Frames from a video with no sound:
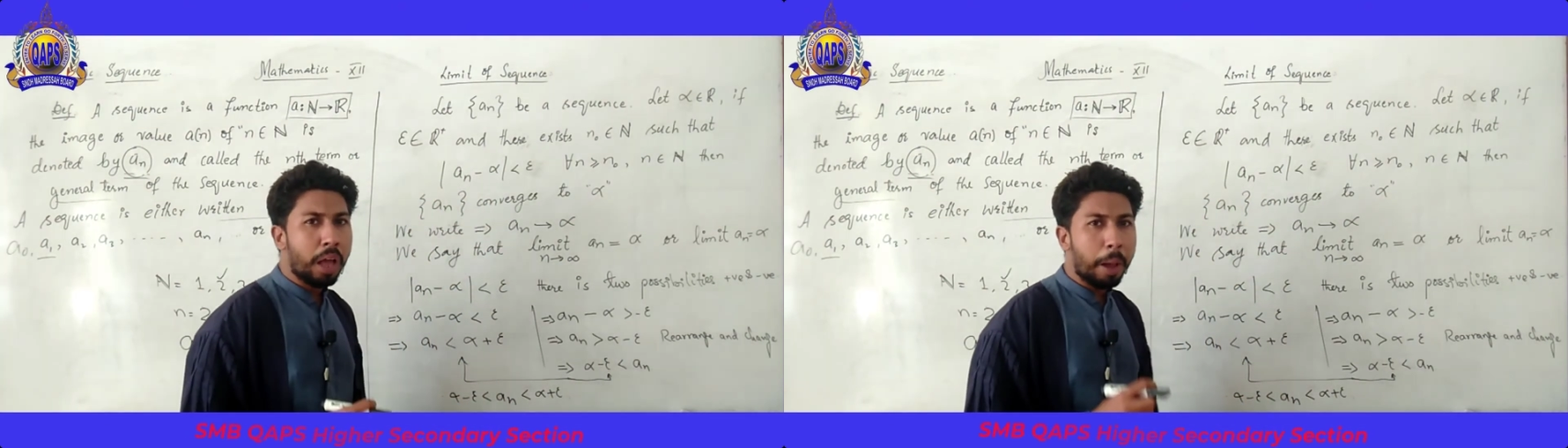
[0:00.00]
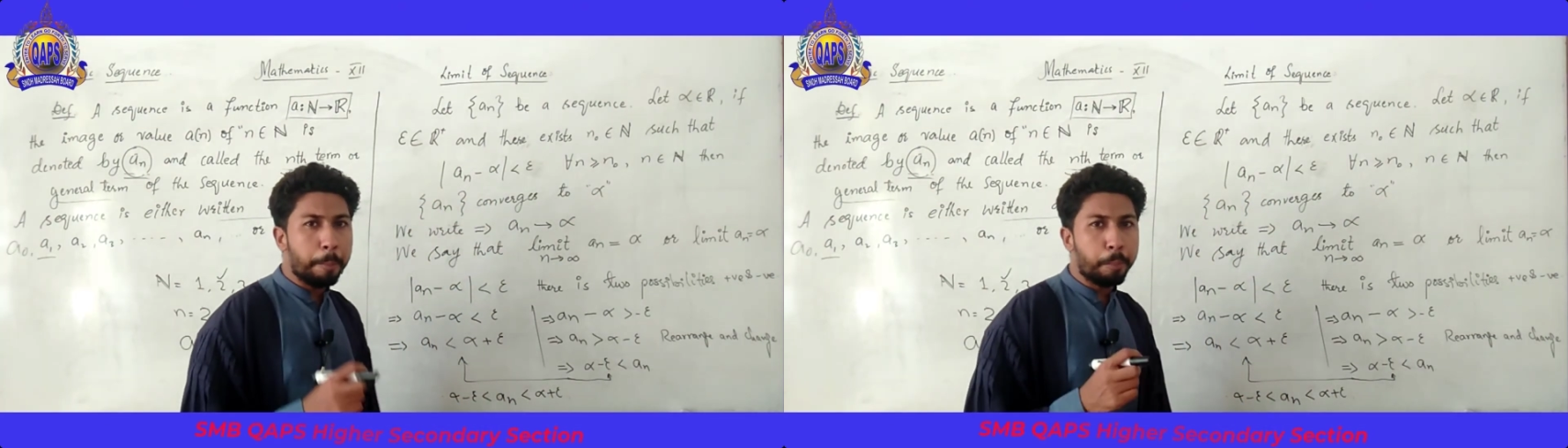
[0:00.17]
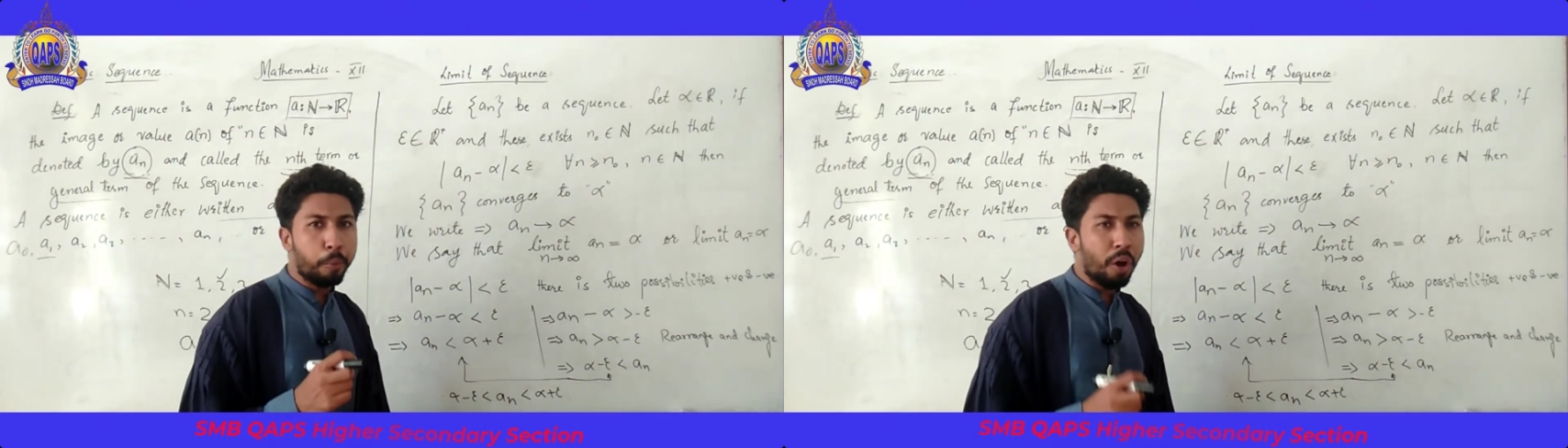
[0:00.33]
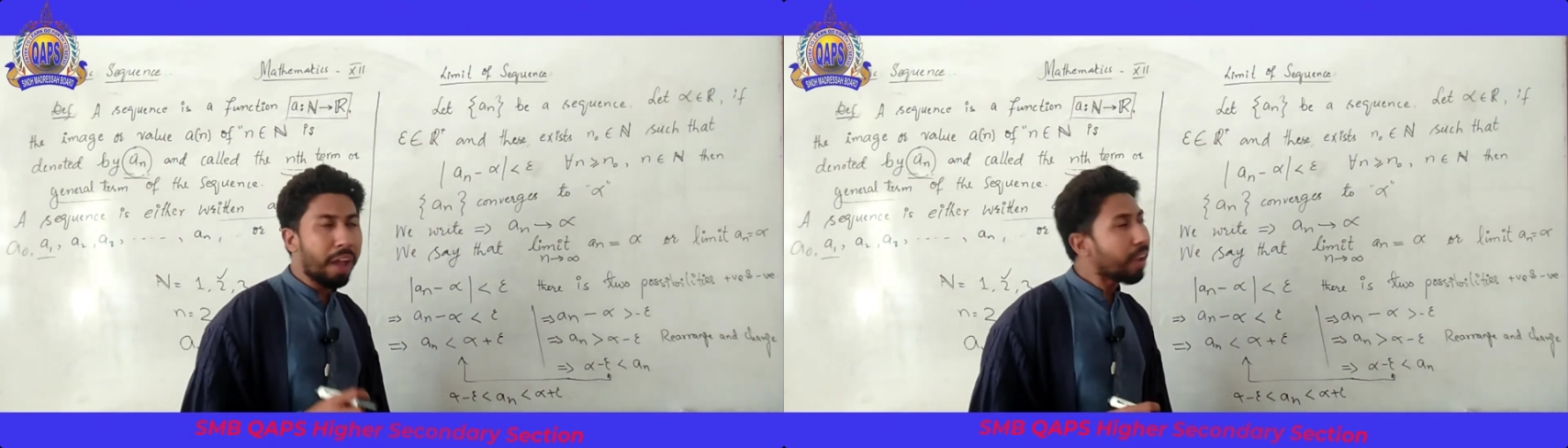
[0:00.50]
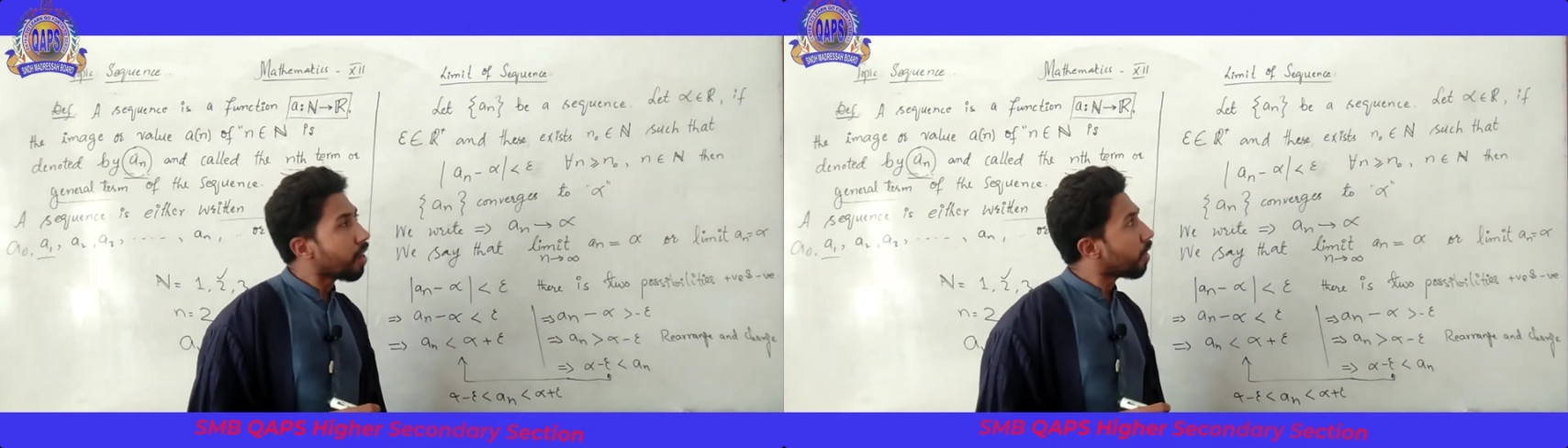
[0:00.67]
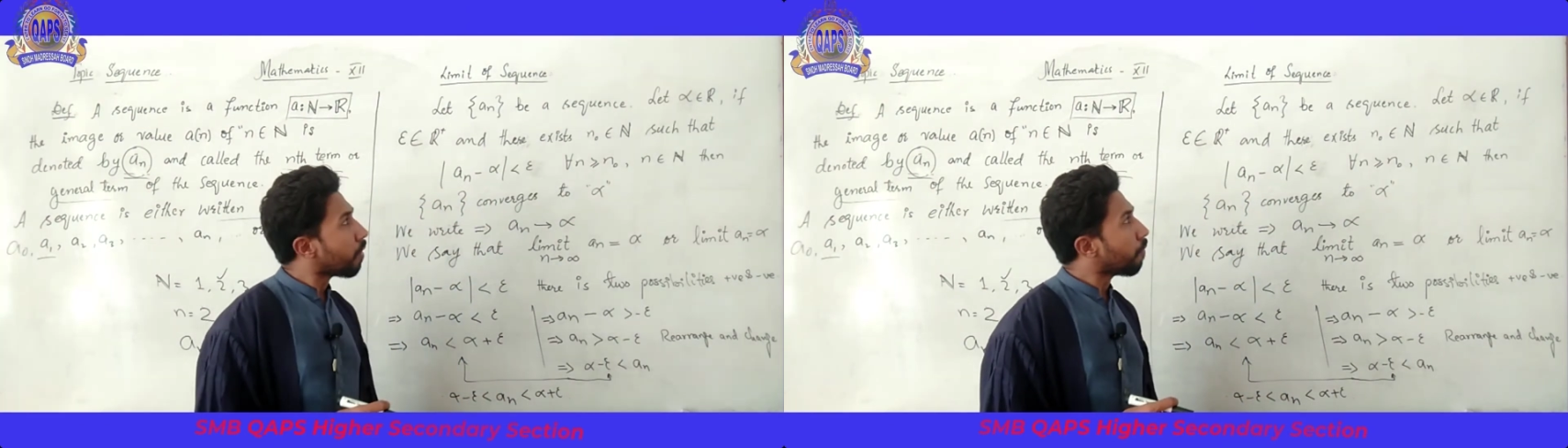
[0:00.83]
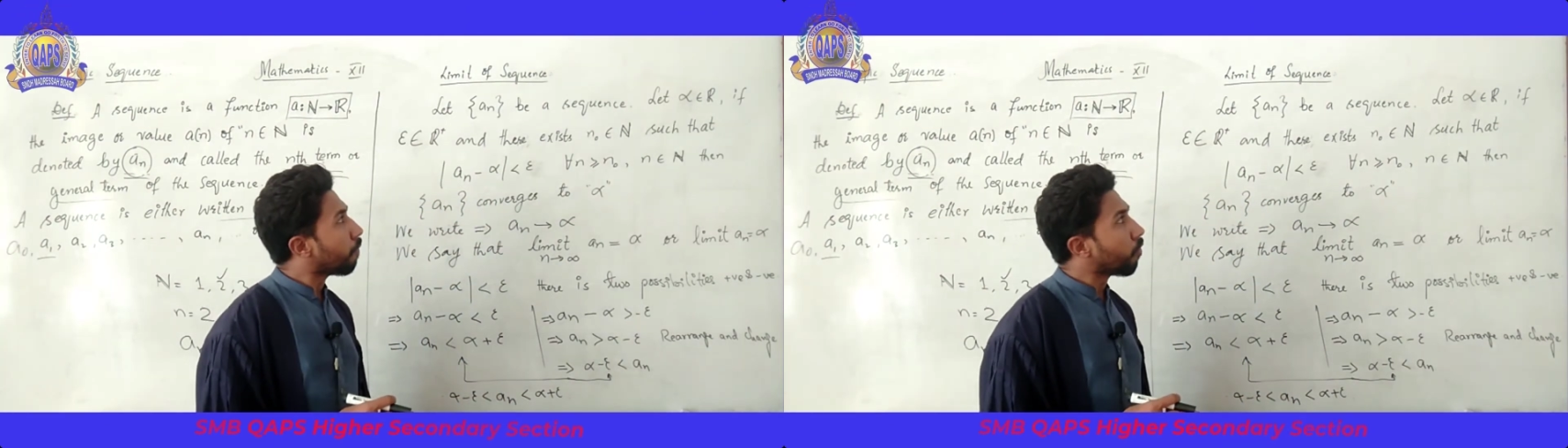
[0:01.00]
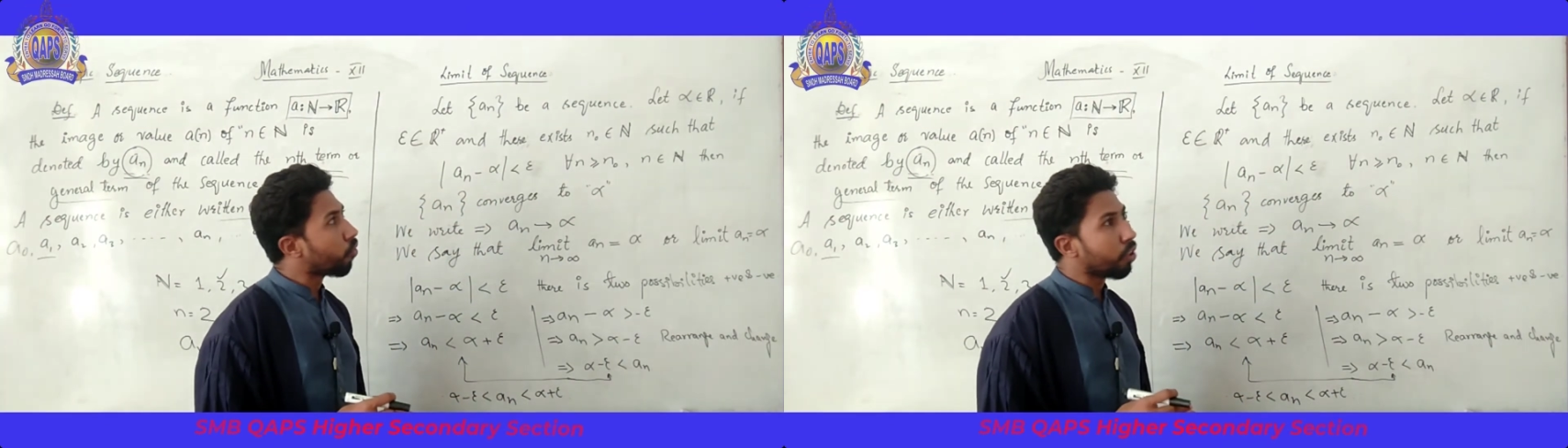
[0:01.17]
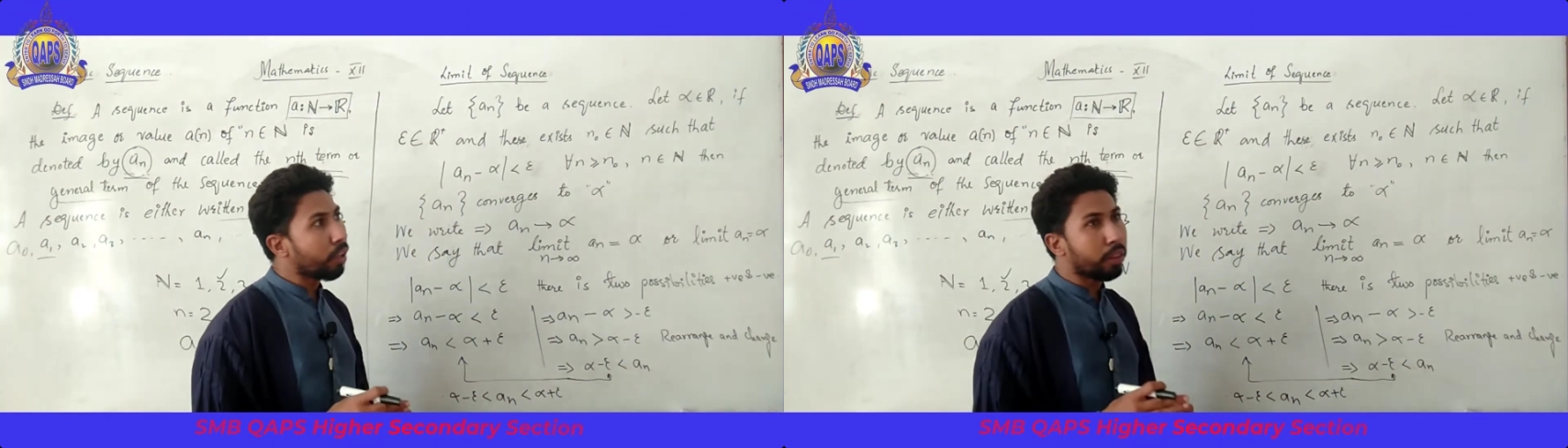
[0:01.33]
a point
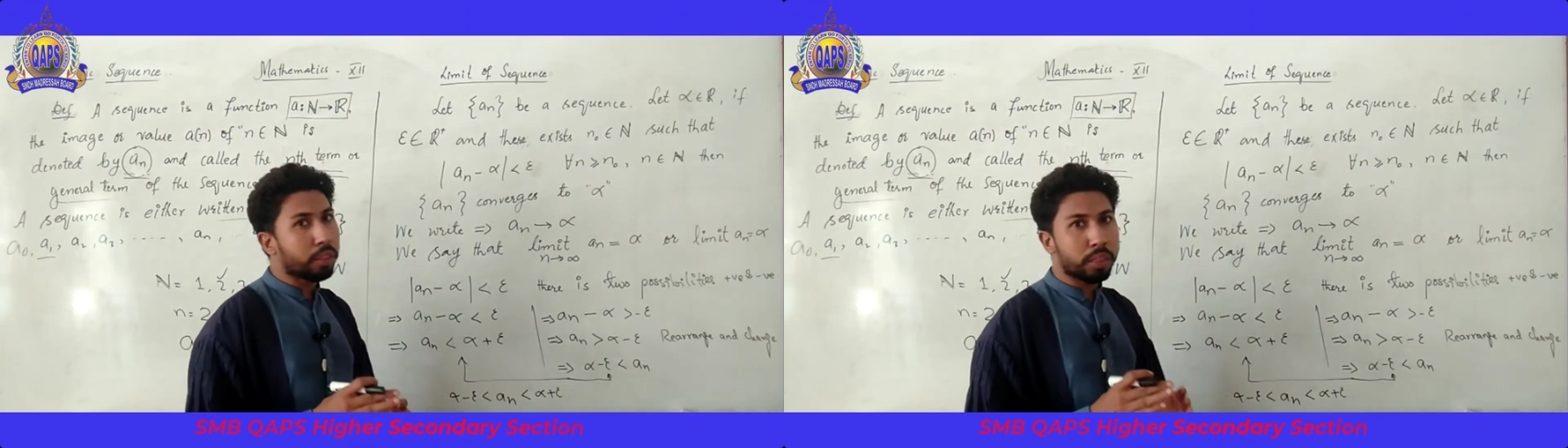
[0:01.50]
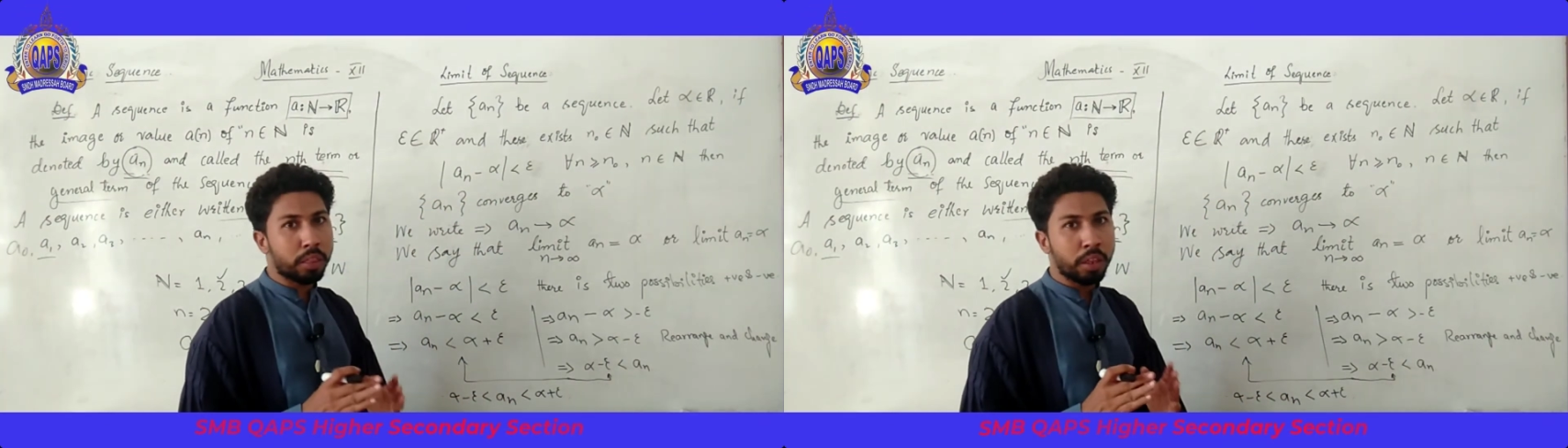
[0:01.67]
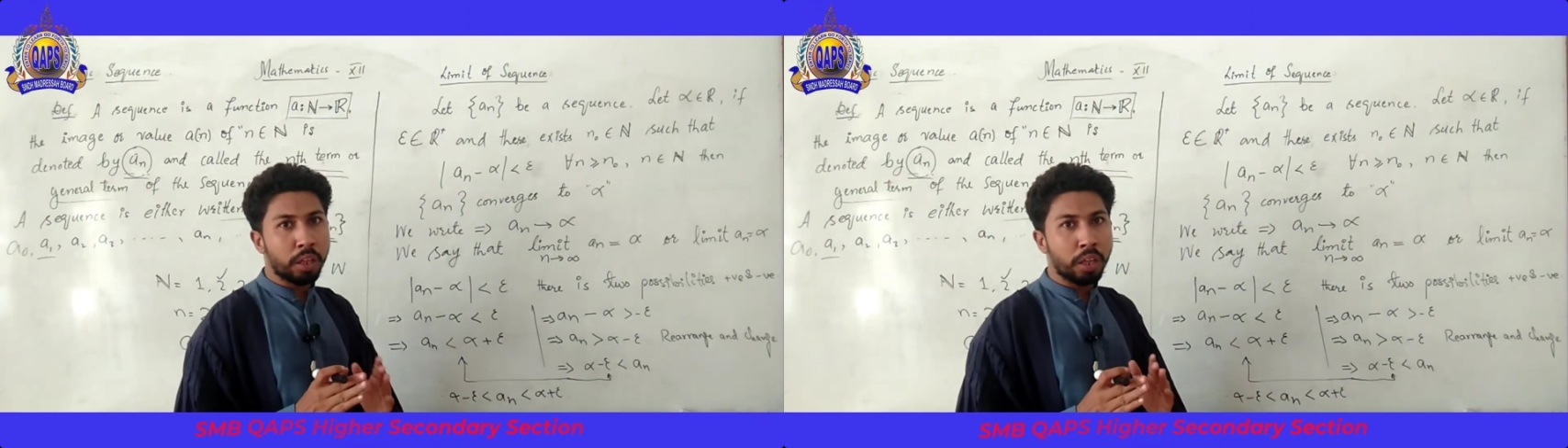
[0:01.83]
which is